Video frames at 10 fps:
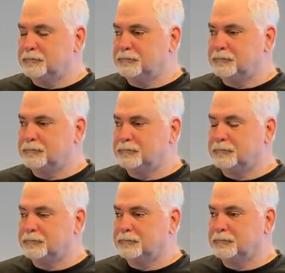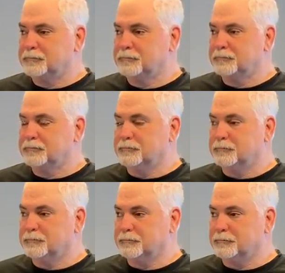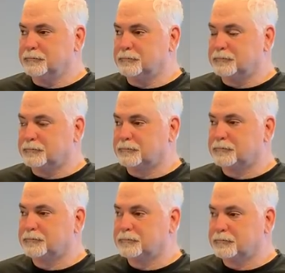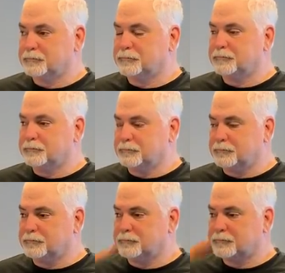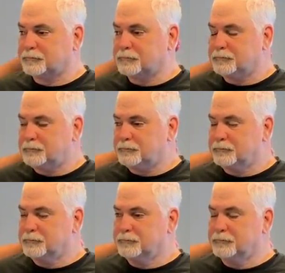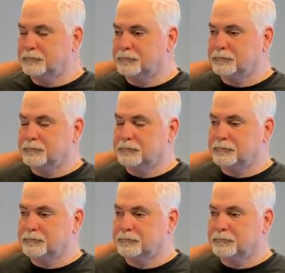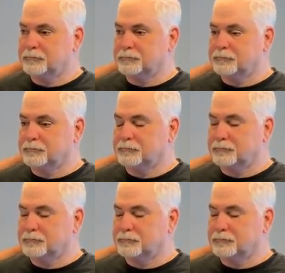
The person shown says nothing.